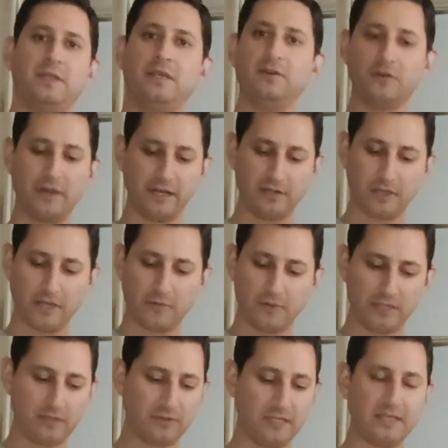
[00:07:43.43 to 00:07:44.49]
You know, I don't, I
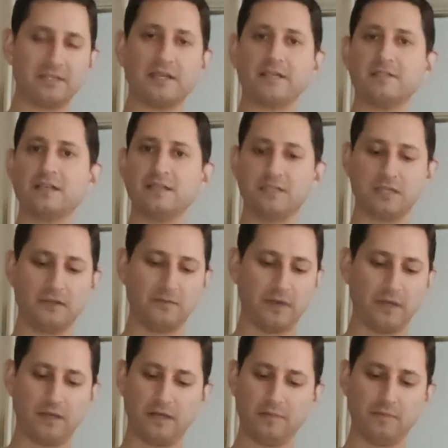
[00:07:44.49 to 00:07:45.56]
really don't think it's that
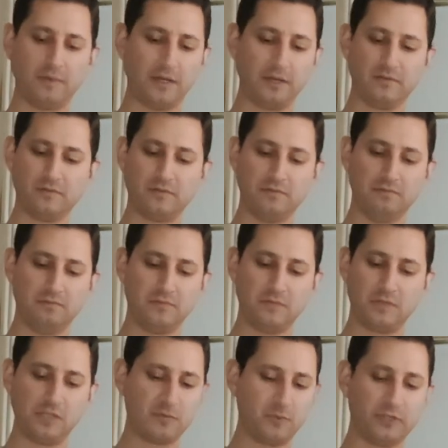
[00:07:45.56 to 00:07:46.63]
sensitive. I, I, I
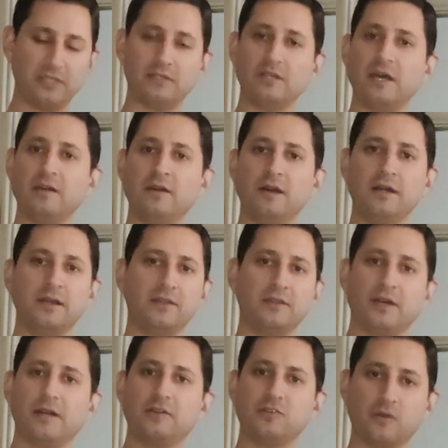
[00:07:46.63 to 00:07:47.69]
just put the 10 on. I
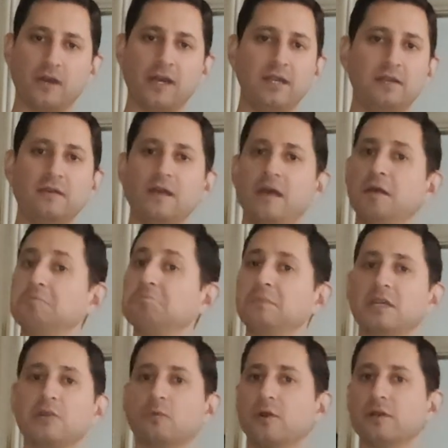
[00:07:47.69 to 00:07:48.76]
thought I'd try.
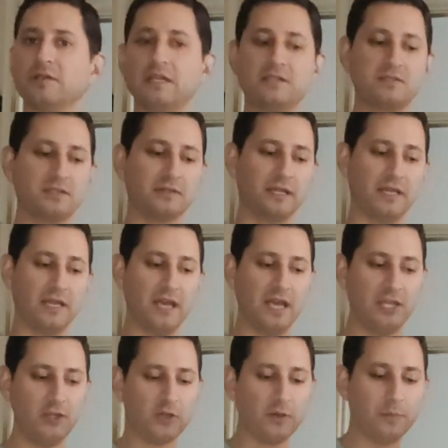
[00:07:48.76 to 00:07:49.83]
It worked instantly.
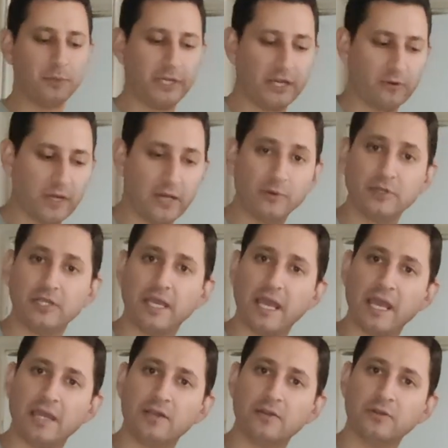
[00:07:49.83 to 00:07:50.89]
You can play around with the
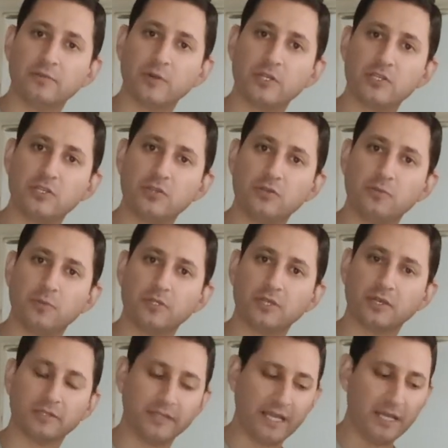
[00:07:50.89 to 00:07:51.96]
angle at which you put
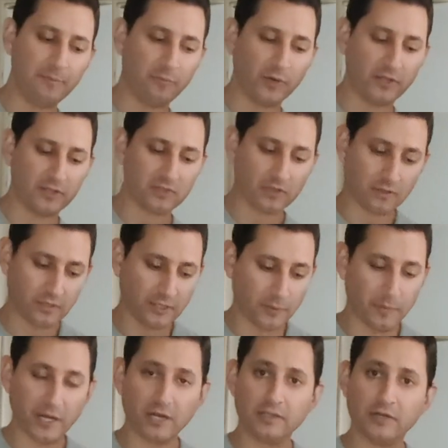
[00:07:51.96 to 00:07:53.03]
the clamp, whether it's, you
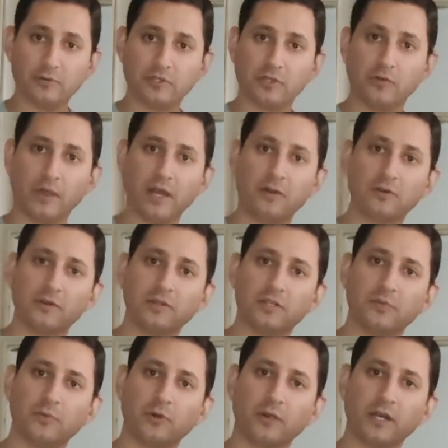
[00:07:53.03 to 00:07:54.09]
know, parallel with the ground or a
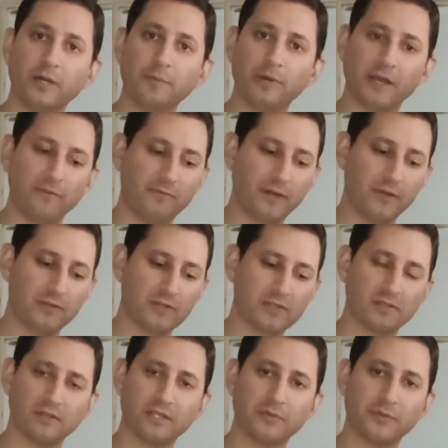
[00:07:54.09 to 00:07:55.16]
little more up. I found
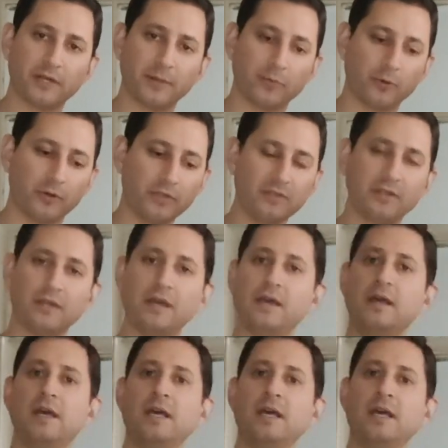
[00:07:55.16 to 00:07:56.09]
just a little bit up worked.